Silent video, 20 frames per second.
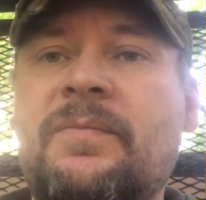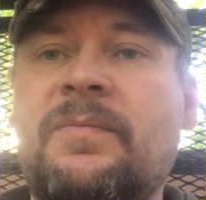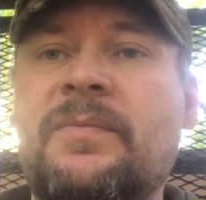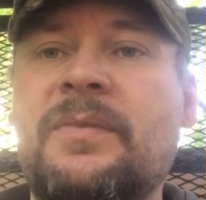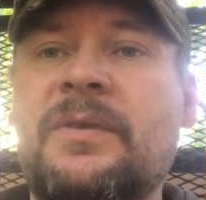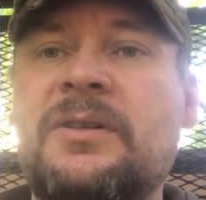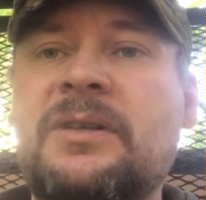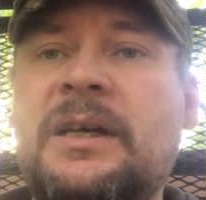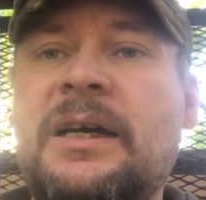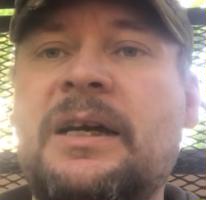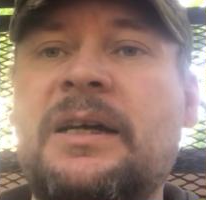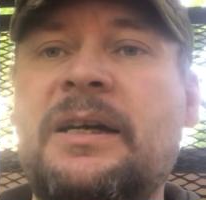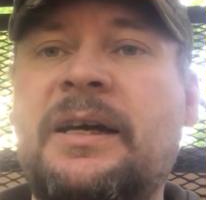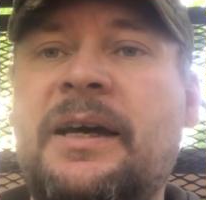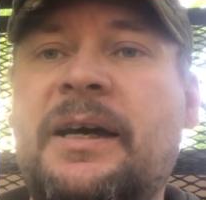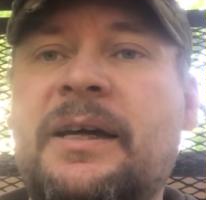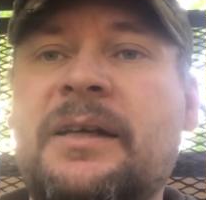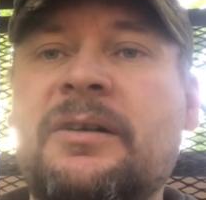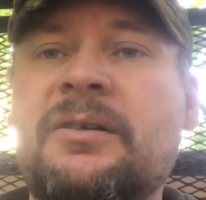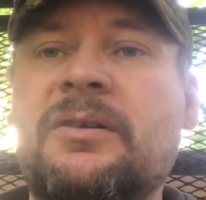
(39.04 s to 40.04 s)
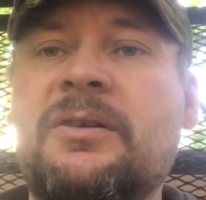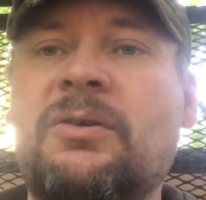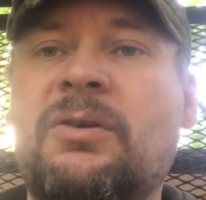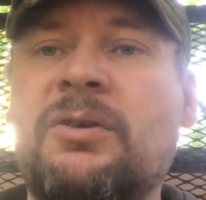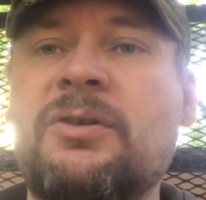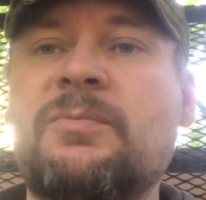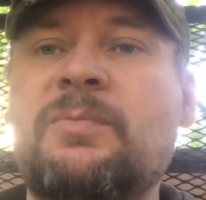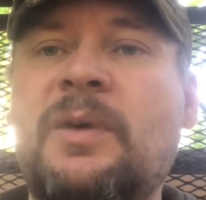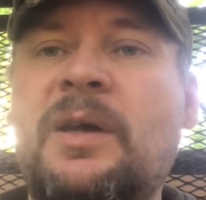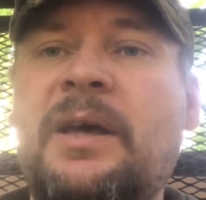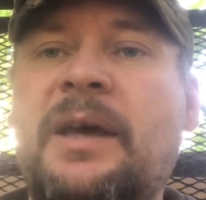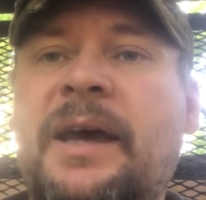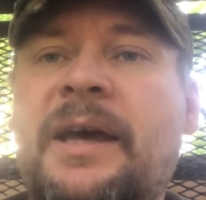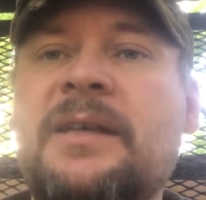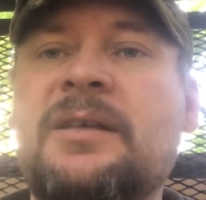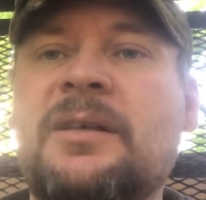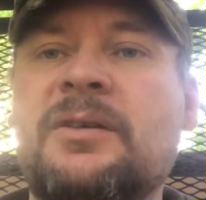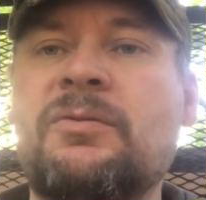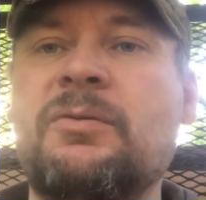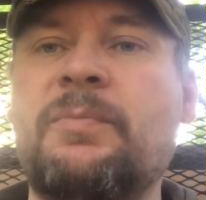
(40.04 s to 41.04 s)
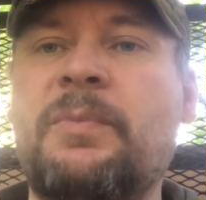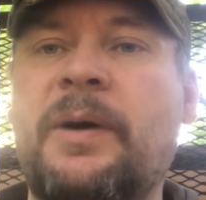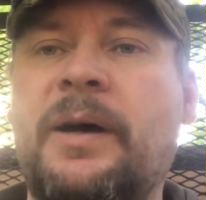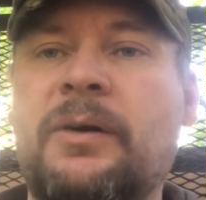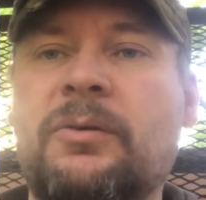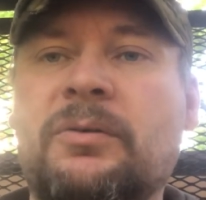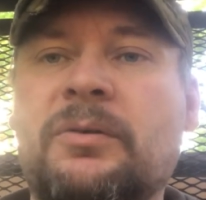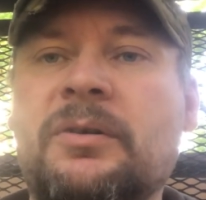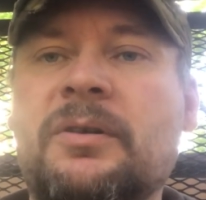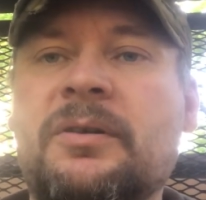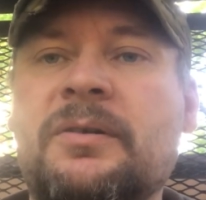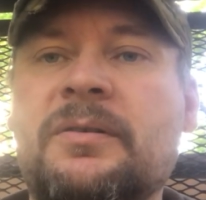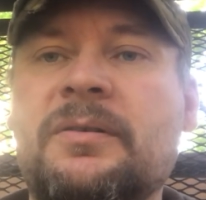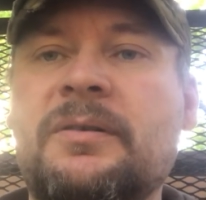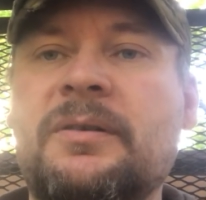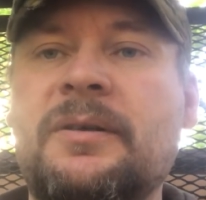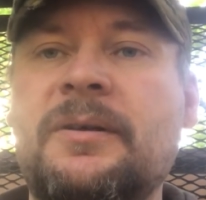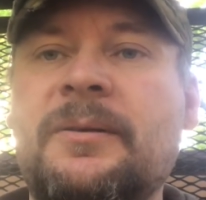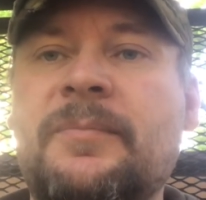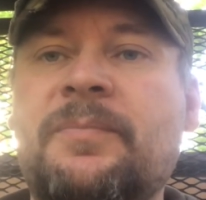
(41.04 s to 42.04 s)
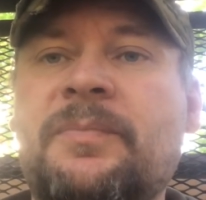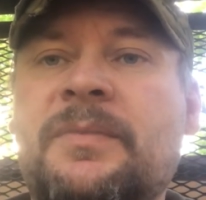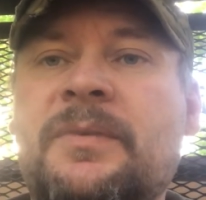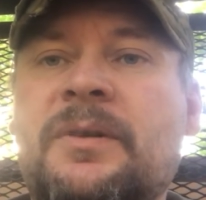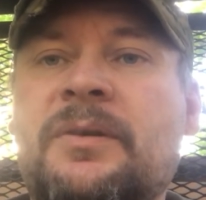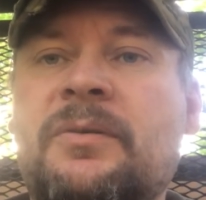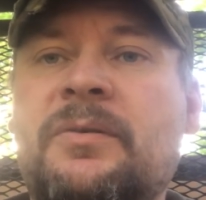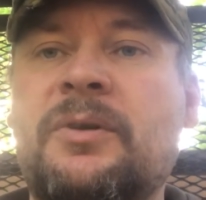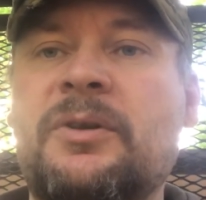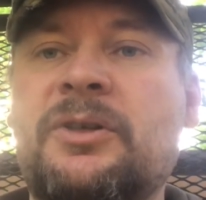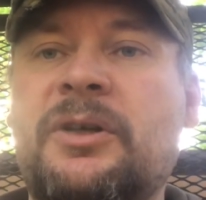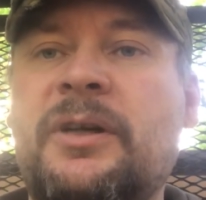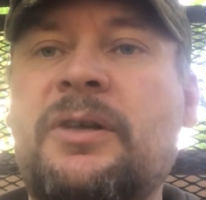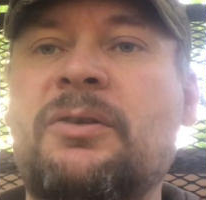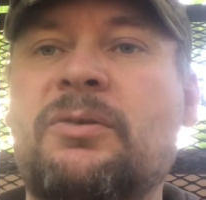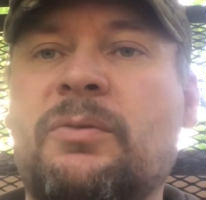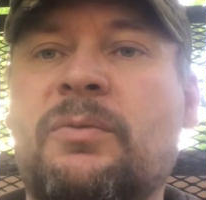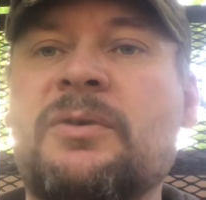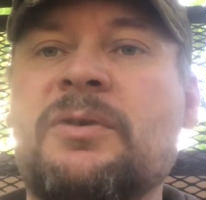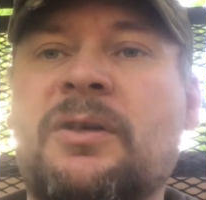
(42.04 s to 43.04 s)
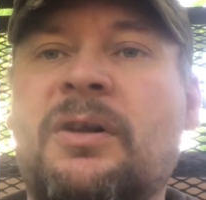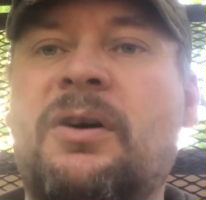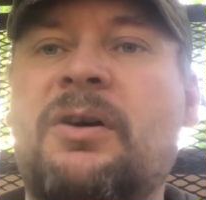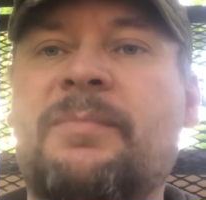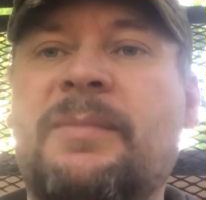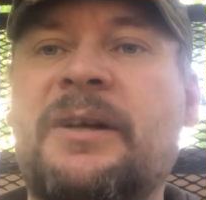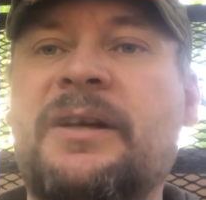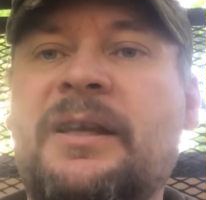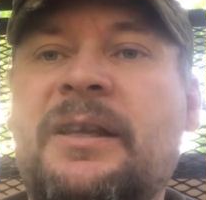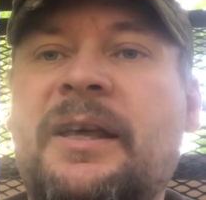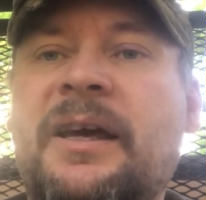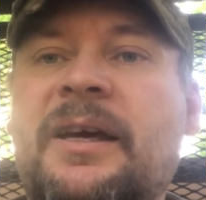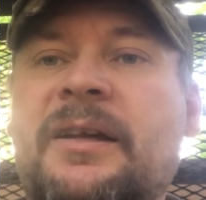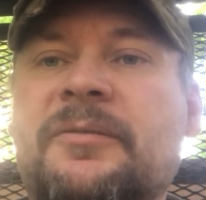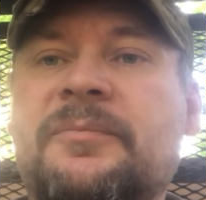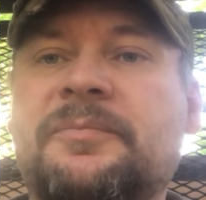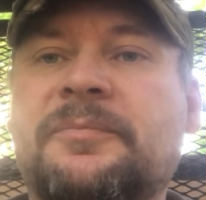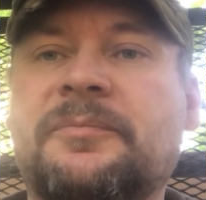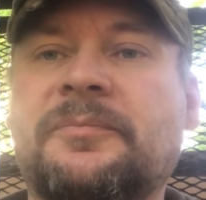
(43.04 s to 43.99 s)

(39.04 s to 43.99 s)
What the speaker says: second hand, cost me £800, which I thought was a lot of money then.